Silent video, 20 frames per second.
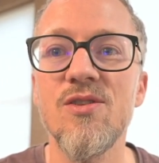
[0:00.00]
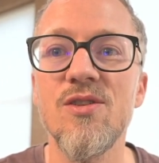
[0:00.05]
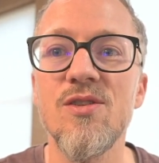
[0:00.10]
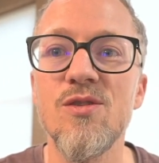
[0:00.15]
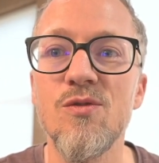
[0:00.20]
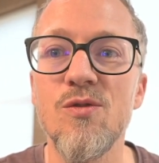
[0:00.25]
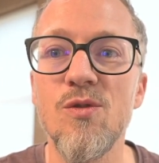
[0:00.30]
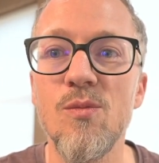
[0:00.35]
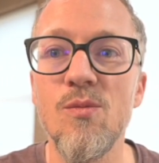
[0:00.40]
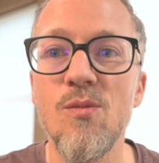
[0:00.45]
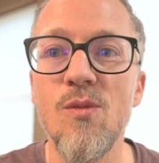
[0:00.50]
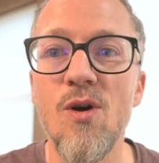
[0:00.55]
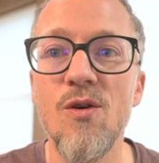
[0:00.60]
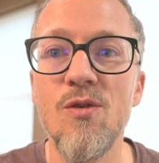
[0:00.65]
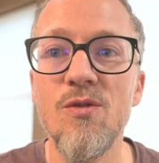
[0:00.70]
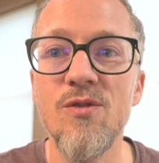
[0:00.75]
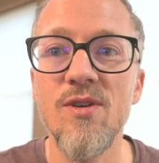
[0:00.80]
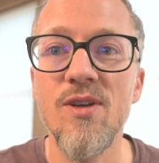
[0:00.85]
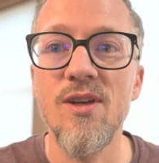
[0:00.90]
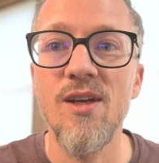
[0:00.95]
It's from
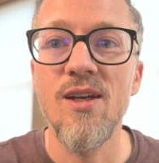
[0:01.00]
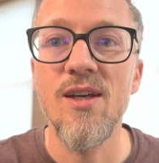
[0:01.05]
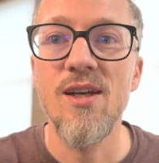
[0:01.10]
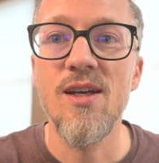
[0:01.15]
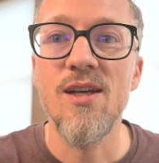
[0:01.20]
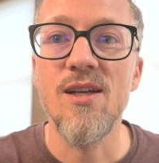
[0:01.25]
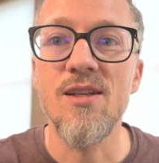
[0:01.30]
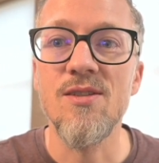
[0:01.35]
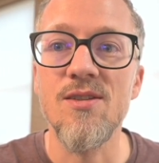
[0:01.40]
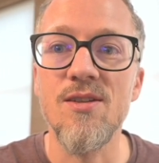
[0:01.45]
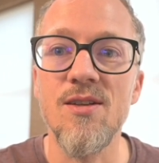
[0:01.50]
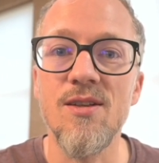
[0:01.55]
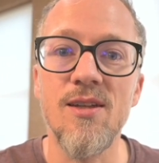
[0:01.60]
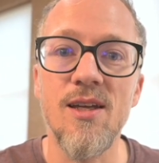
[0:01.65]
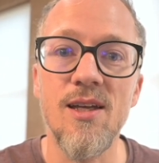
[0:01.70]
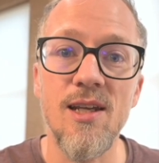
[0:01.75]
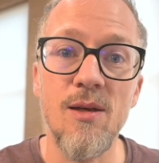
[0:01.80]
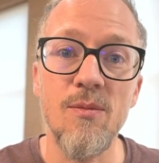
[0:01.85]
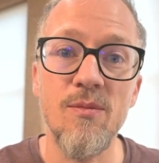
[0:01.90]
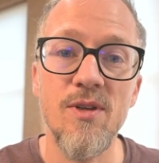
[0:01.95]
MOFT. It's the
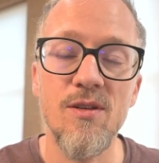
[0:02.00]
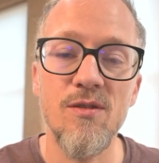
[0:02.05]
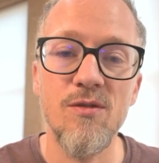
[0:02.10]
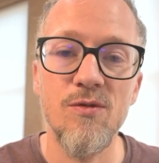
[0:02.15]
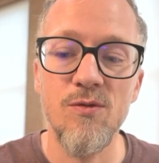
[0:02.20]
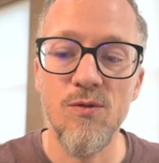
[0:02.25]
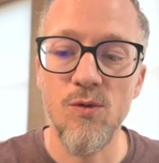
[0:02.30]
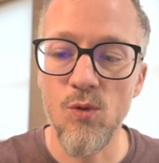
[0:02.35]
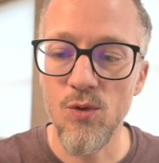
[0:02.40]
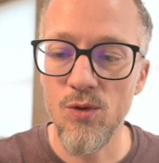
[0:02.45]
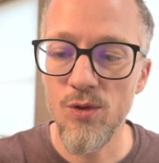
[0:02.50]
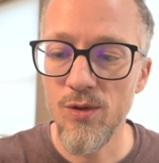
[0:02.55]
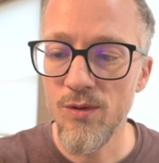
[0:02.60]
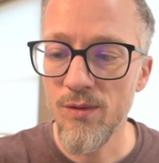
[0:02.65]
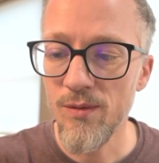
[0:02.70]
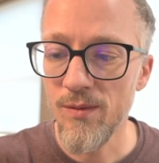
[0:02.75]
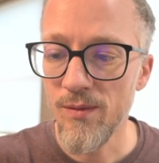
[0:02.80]
Dynamic Folio.